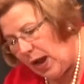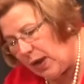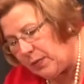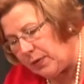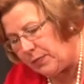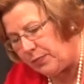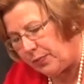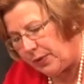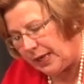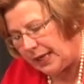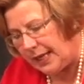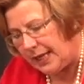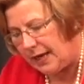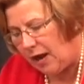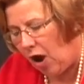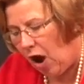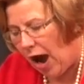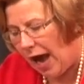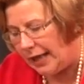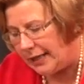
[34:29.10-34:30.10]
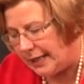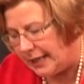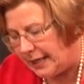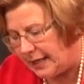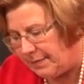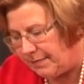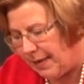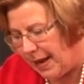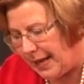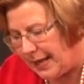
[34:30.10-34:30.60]
I would bring in Holly
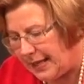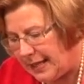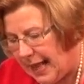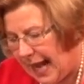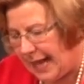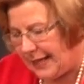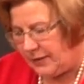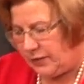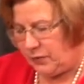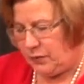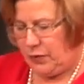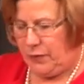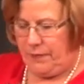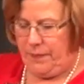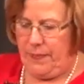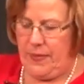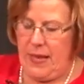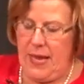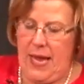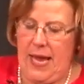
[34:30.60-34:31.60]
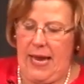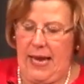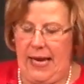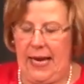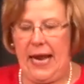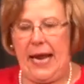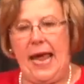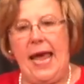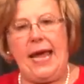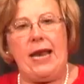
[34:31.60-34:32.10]
in my classroom,
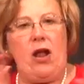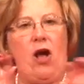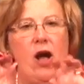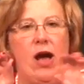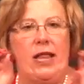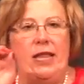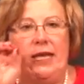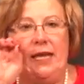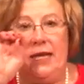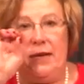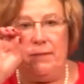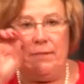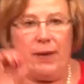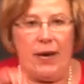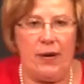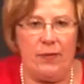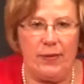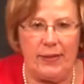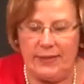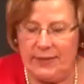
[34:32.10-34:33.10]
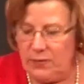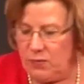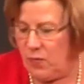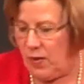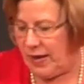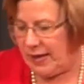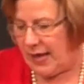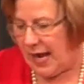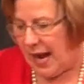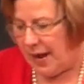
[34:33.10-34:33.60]
and I had Holly and berries and
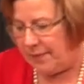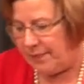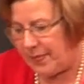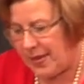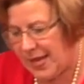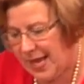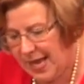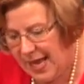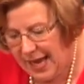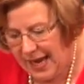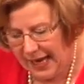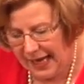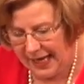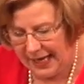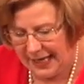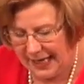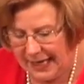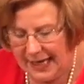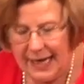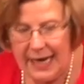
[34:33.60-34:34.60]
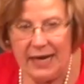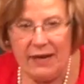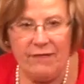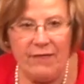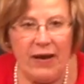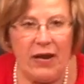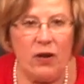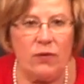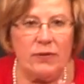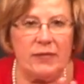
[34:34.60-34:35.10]
whatnot. And if
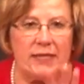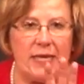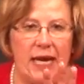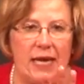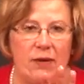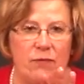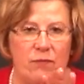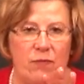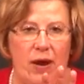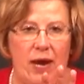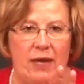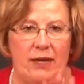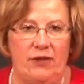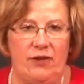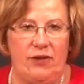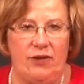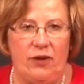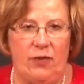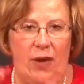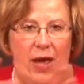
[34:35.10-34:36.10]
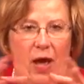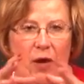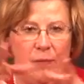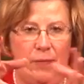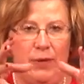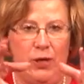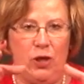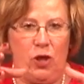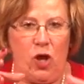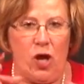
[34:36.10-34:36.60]
I don't say it right, help
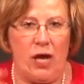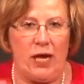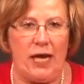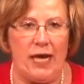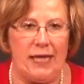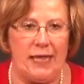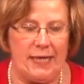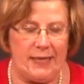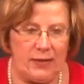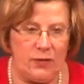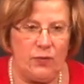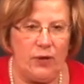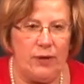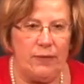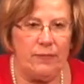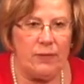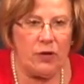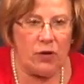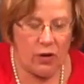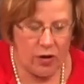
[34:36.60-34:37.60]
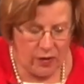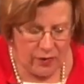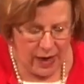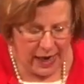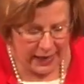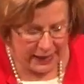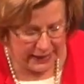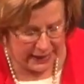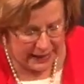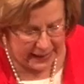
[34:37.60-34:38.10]
me along on this one, or
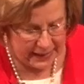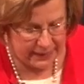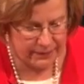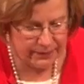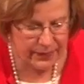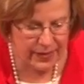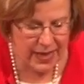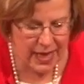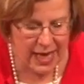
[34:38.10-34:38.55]
Eileen.